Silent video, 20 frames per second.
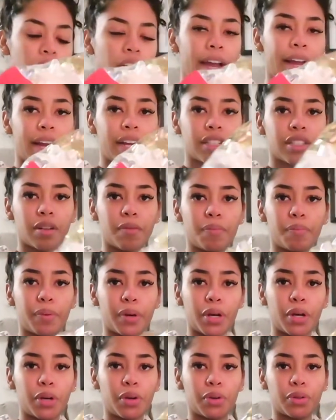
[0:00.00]
I got some
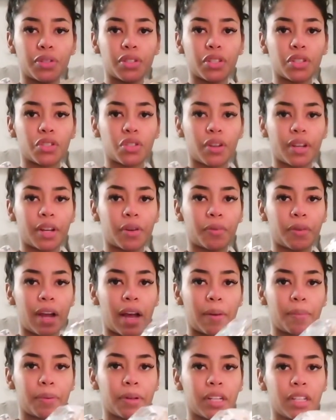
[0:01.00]
bows so I can
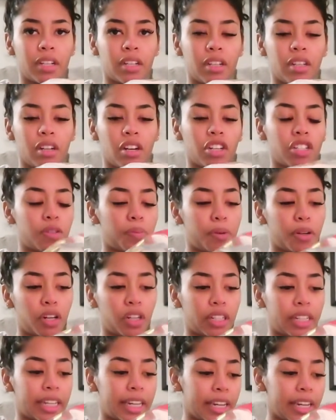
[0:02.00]
wrap or to put on the